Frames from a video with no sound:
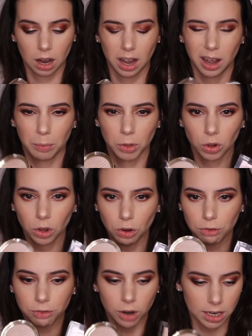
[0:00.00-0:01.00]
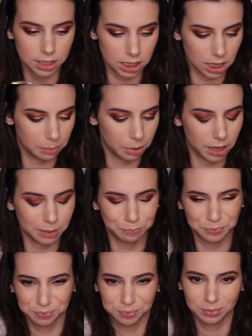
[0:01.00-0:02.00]
They're a little frosty,
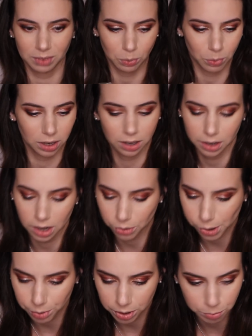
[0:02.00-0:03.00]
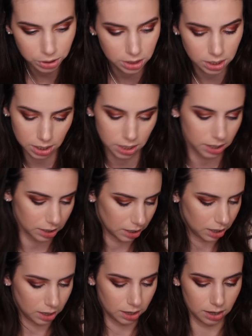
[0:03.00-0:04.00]
but why not? I'll go in with the
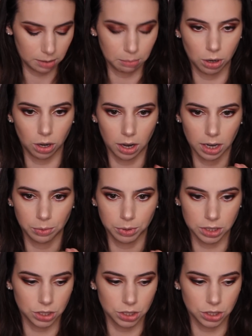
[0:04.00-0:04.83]
Milani one